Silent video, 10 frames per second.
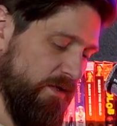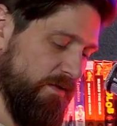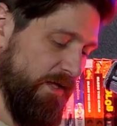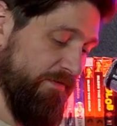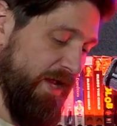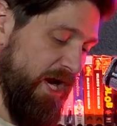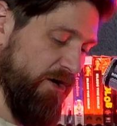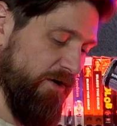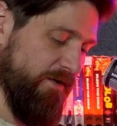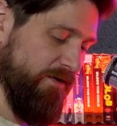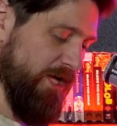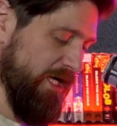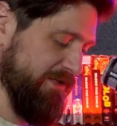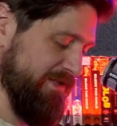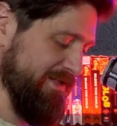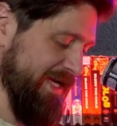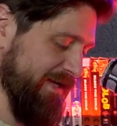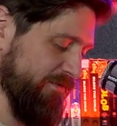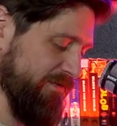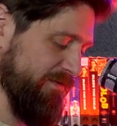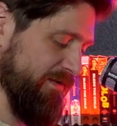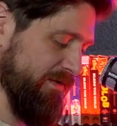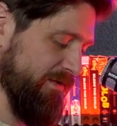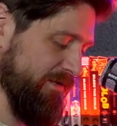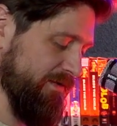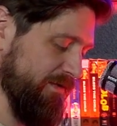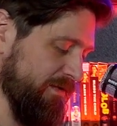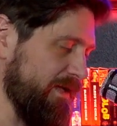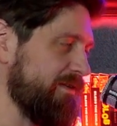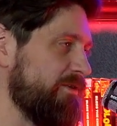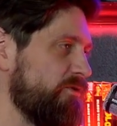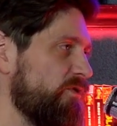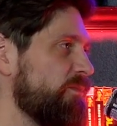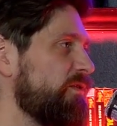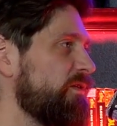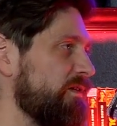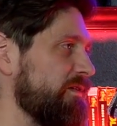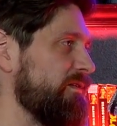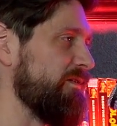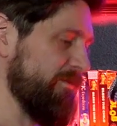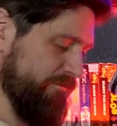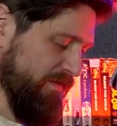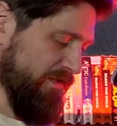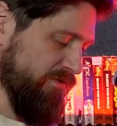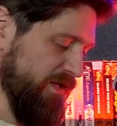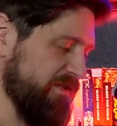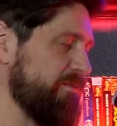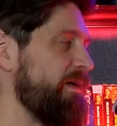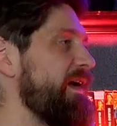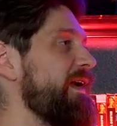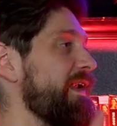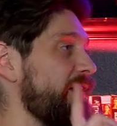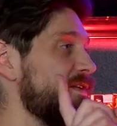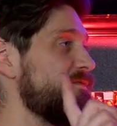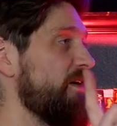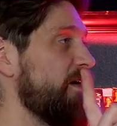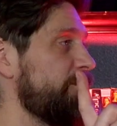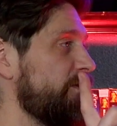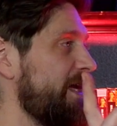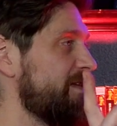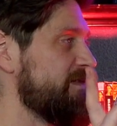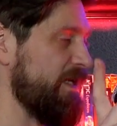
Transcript: they're locked inside with not a normal girl. Directed by, and I always fuck up their last